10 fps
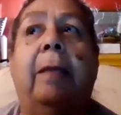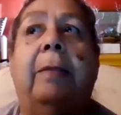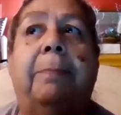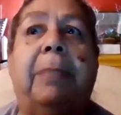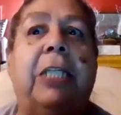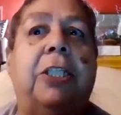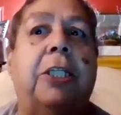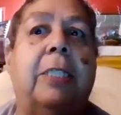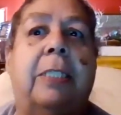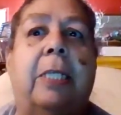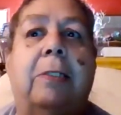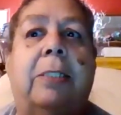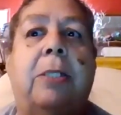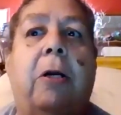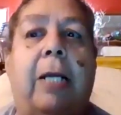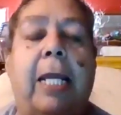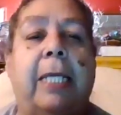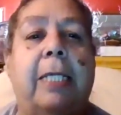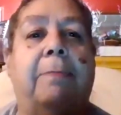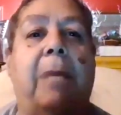beaches there's tar like in
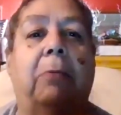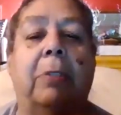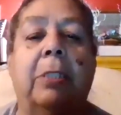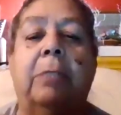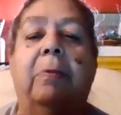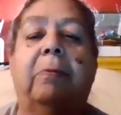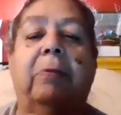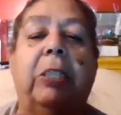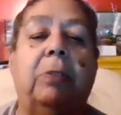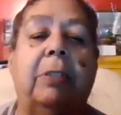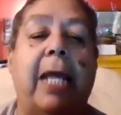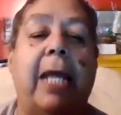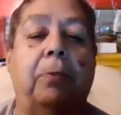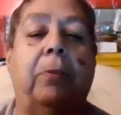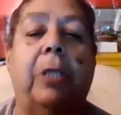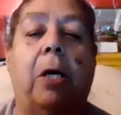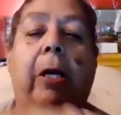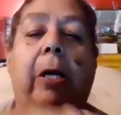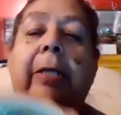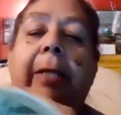the mountains. We would use natural
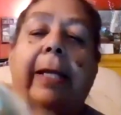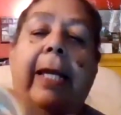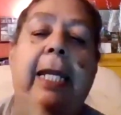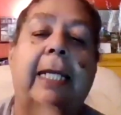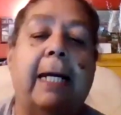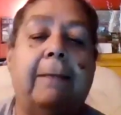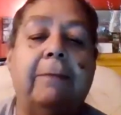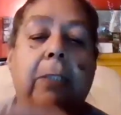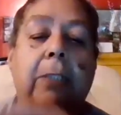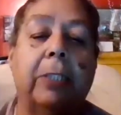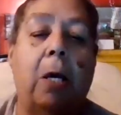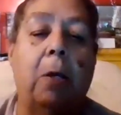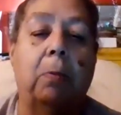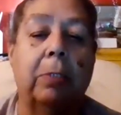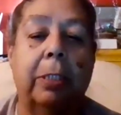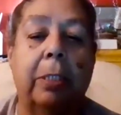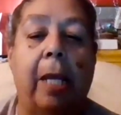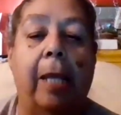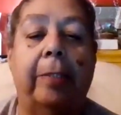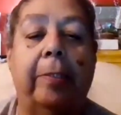tar and cover those holes
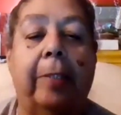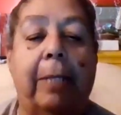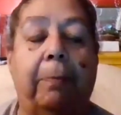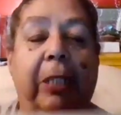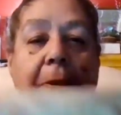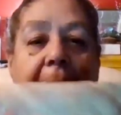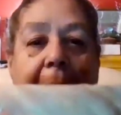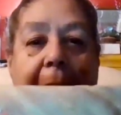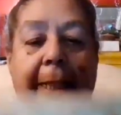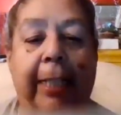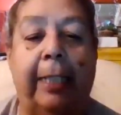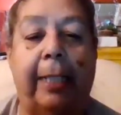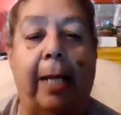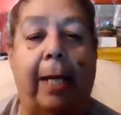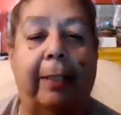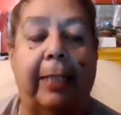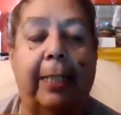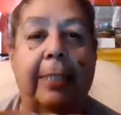so that we could eat out of this,